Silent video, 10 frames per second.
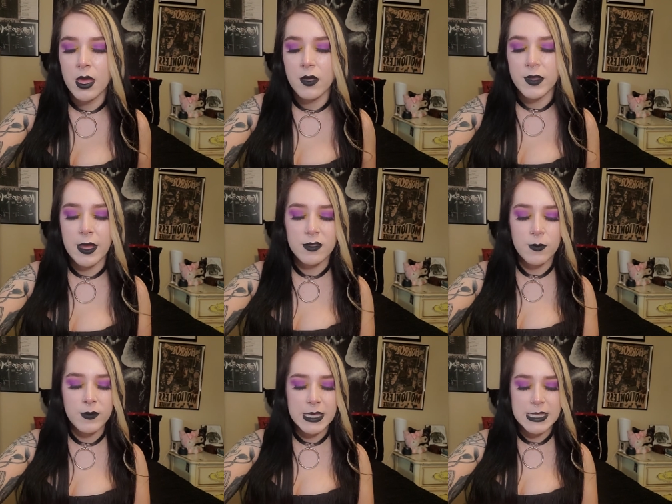The next
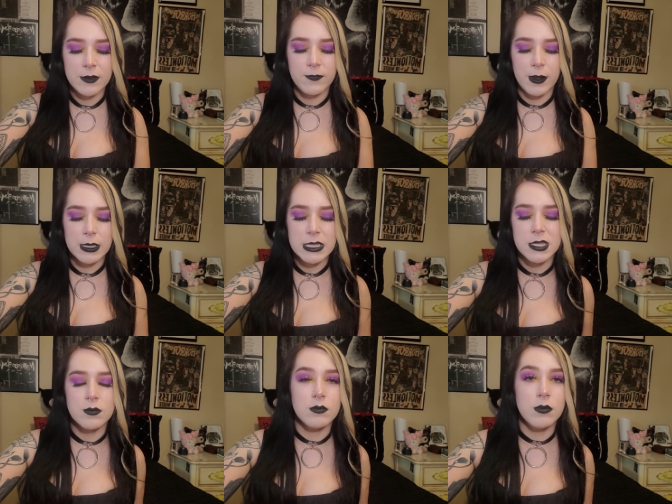movie is a very
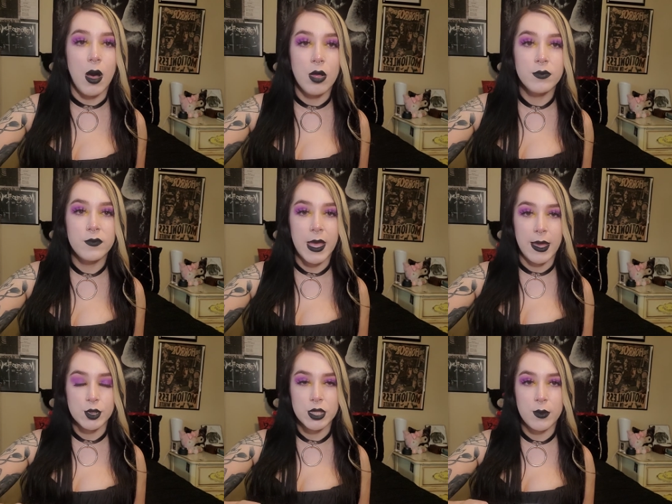small movie. I
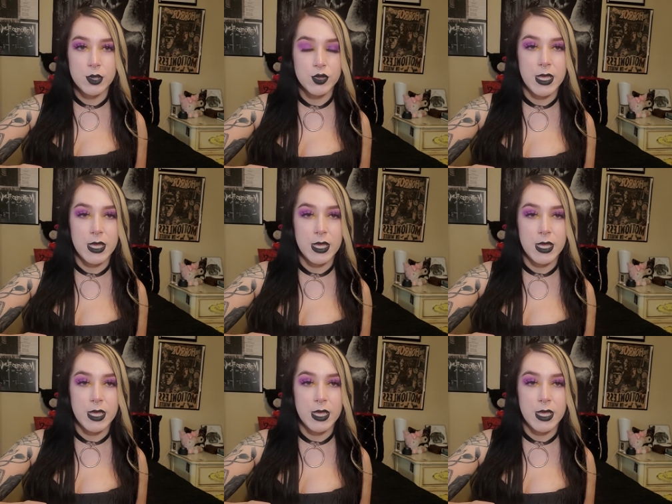actually watched this